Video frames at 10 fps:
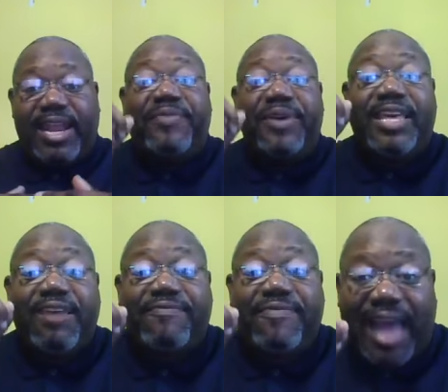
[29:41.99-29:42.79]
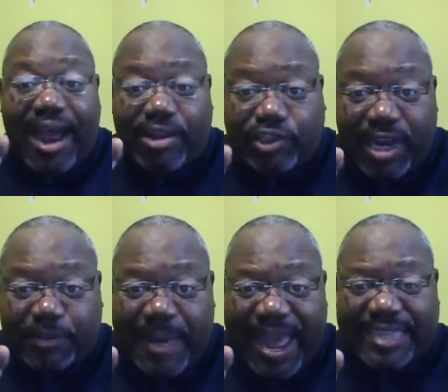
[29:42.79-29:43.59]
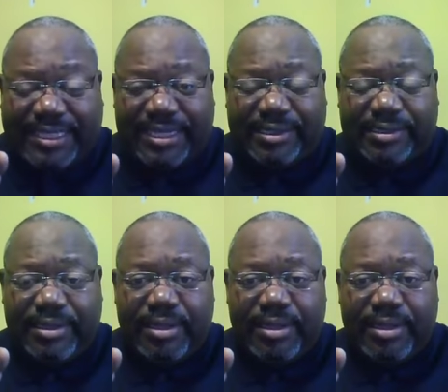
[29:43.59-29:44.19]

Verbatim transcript: and forgive us our trespasses